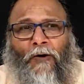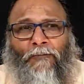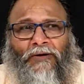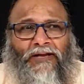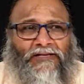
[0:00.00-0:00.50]

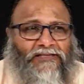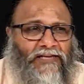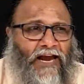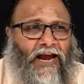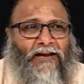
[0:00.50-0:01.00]

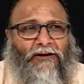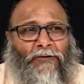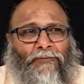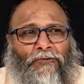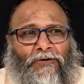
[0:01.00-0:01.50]
formless,
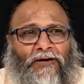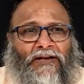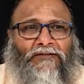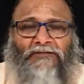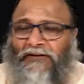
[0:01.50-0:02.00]

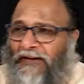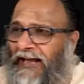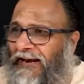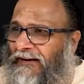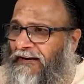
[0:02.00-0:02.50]
attributeless
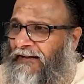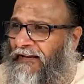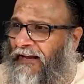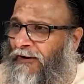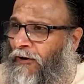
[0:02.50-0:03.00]

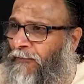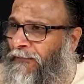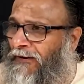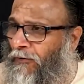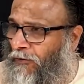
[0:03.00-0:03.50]
reality
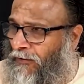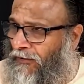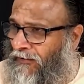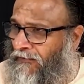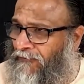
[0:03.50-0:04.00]
cannot be known.